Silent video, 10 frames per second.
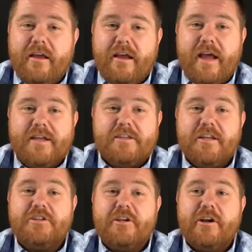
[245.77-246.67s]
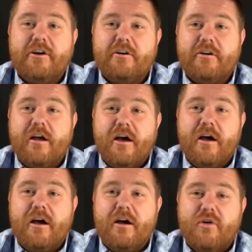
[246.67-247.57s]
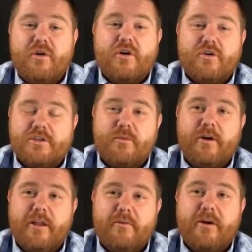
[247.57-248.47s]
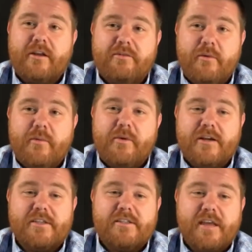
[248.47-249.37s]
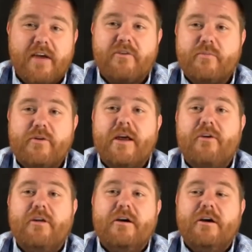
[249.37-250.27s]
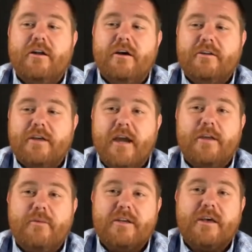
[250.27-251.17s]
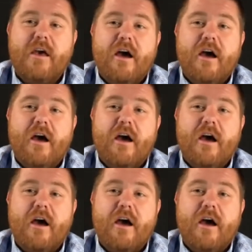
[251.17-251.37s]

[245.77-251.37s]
has an engineer or someone in the product development process ever put out a document